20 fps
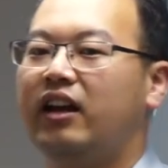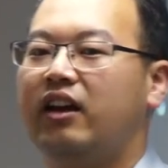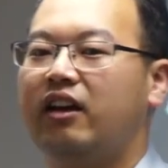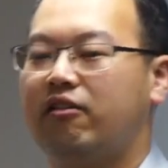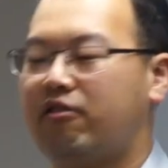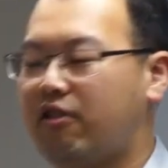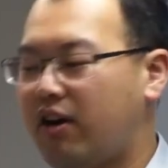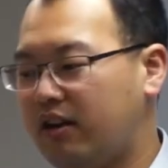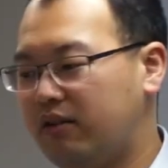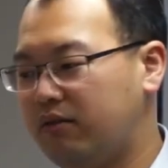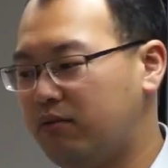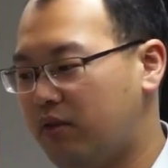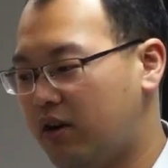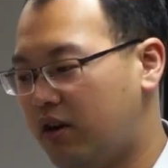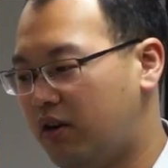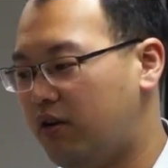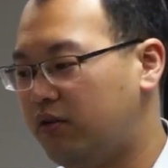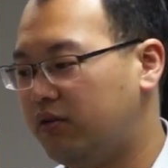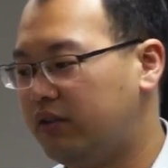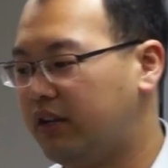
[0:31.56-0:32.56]
around the
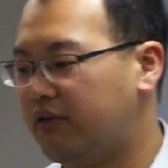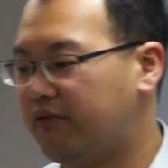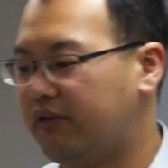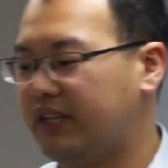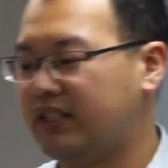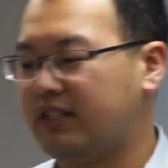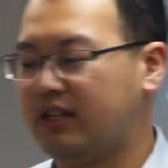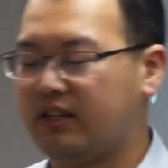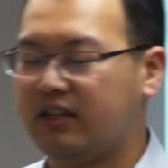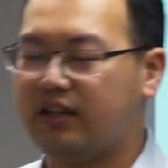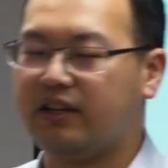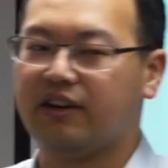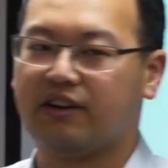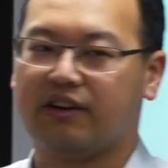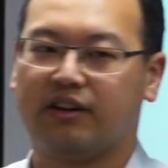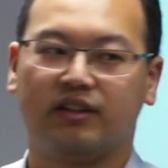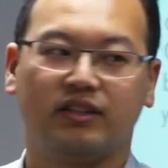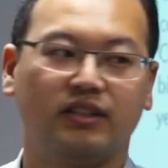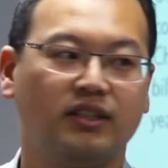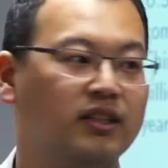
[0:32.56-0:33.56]
world in recent years.